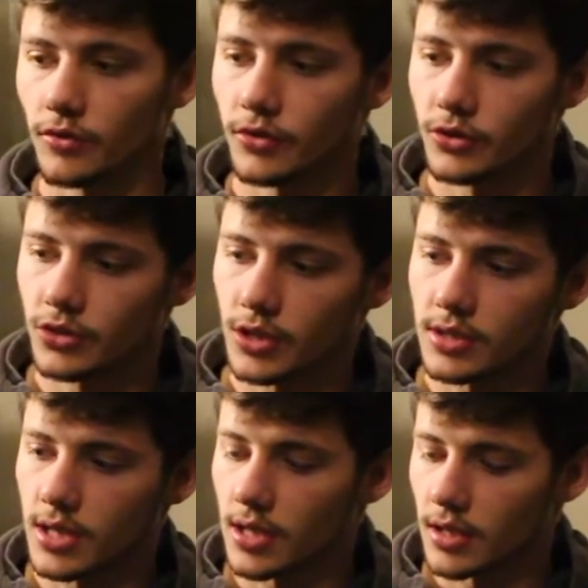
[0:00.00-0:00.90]
If you're
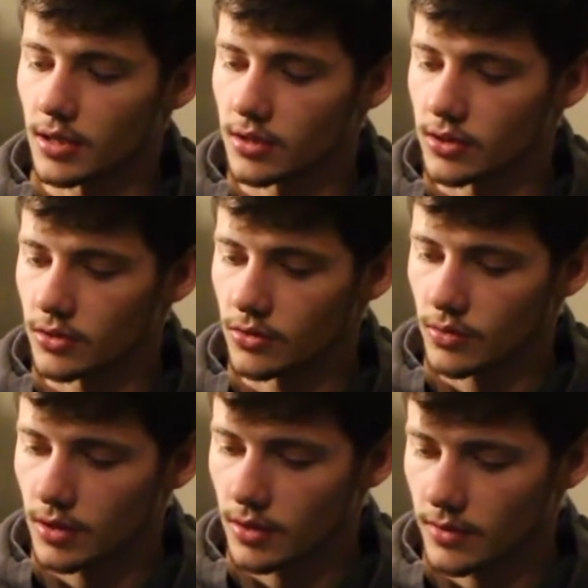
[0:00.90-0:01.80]
just getting into
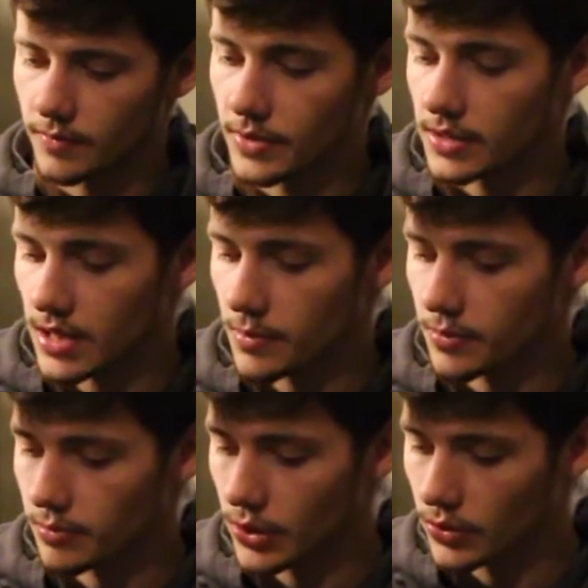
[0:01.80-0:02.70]
these type
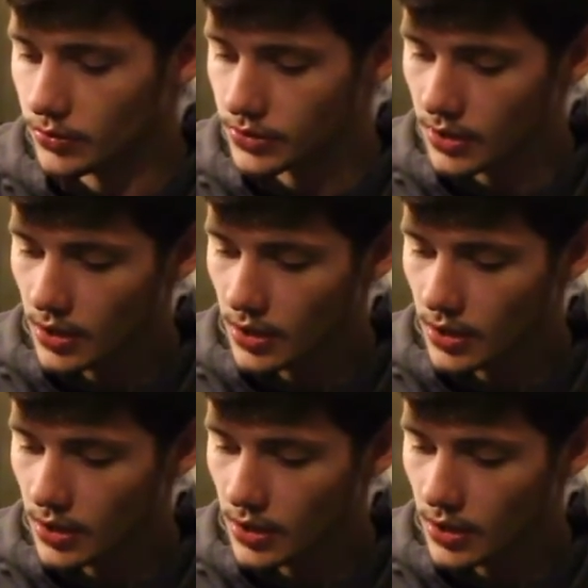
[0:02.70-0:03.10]
of bows,